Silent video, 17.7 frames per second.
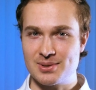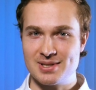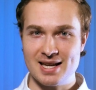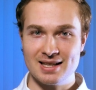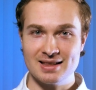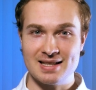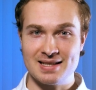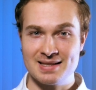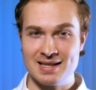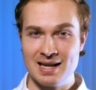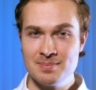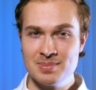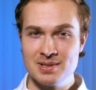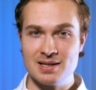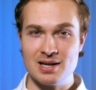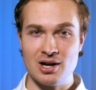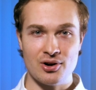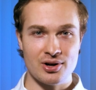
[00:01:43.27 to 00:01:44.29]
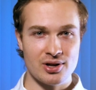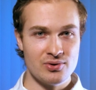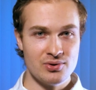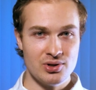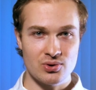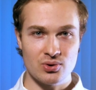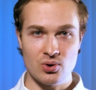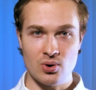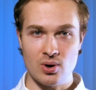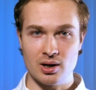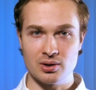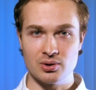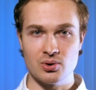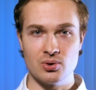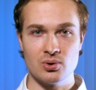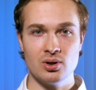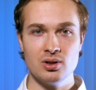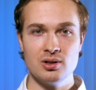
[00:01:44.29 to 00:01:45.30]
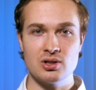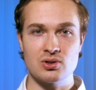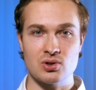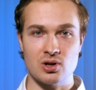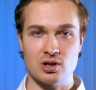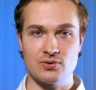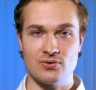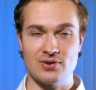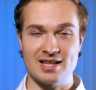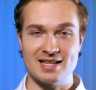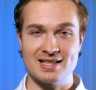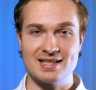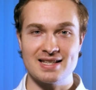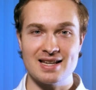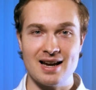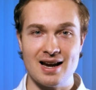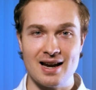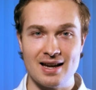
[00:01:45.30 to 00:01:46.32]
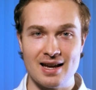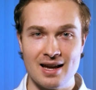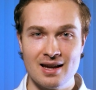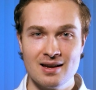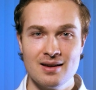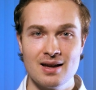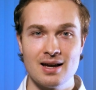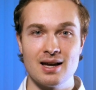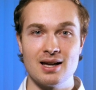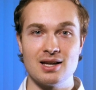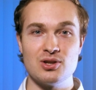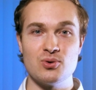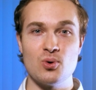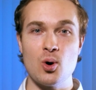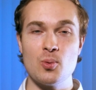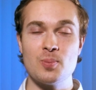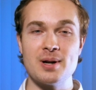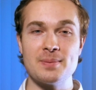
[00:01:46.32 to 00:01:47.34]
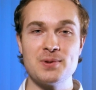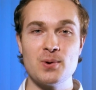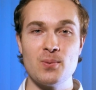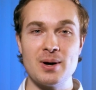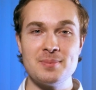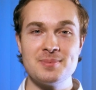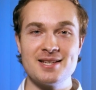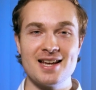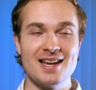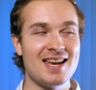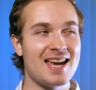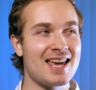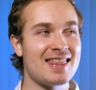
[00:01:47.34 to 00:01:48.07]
take the same scenario, you go on Google, you search for the CIA, you open up the website,